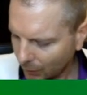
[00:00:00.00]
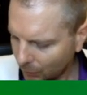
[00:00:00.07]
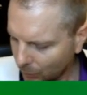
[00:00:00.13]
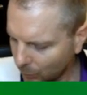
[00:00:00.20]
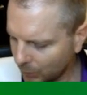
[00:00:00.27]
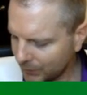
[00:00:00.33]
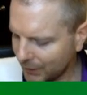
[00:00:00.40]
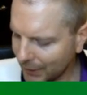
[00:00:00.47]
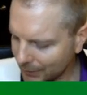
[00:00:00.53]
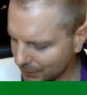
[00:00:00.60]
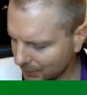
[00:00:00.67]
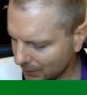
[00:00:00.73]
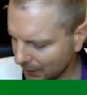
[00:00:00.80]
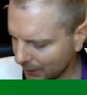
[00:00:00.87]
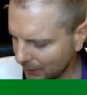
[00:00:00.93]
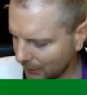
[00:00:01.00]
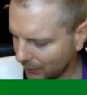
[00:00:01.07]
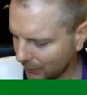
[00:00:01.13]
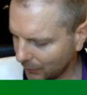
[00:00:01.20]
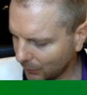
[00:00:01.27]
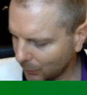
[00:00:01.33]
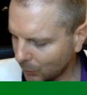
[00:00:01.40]
with that said,
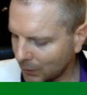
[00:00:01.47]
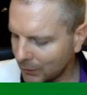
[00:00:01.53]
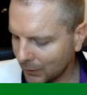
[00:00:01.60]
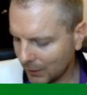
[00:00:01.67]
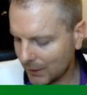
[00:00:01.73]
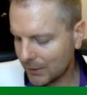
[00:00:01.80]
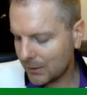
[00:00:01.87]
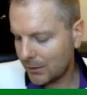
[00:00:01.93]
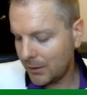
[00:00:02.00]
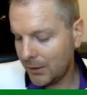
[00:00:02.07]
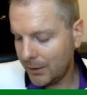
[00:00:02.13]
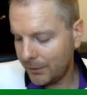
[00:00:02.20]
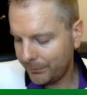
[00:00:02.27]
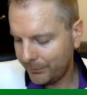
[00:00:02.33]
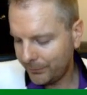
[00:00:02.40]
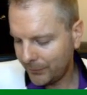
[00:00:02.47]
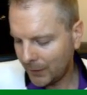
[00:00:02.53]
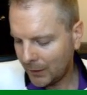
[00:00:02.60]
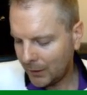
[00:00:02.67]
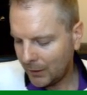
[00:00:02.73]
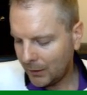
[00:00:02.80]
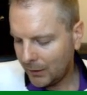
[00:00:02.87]
one last thing
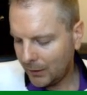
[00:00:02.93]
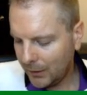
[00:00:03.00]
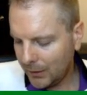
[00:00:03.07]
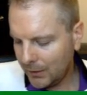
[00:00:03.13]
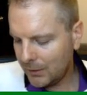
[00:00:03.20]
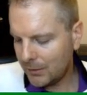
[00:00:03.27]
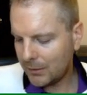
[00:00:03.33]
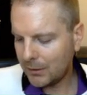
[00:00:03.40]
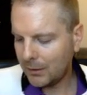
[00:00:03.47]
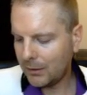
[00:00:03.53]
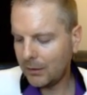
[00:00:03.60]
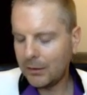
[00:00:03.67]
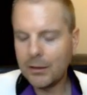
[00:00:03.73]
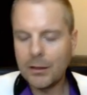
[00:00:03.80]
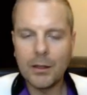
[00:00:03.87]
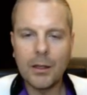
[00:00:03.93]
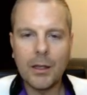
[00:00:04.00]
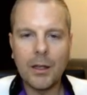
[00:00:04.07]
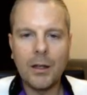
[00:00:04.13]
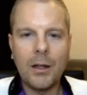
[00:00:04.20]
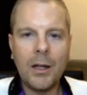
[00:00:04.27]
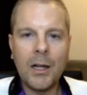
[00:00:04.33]
is
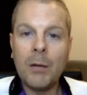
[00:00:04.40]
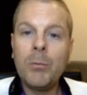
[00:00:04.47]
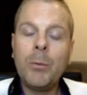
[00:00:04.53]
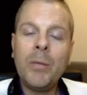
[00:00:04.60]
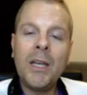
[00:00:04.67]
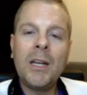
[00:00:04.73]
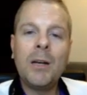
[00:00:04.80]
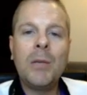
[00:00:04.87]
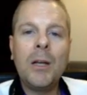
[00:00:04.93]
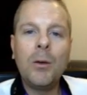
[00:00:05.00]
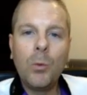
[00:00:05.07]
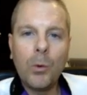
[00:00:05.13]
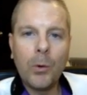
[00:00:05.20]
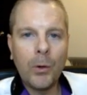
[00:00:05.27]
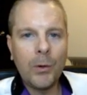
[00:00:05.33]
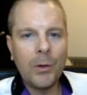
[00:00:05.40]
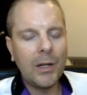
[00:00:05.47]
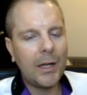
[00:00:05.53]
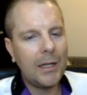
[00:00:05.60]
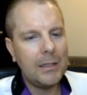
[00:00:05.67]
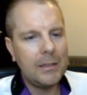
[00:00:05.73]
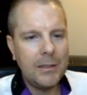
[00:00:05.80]
I'm a man of my word.
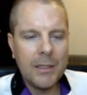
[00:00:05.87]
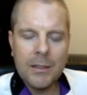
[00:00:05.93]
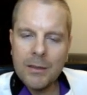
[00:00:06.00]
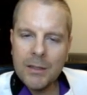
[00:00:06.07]
I did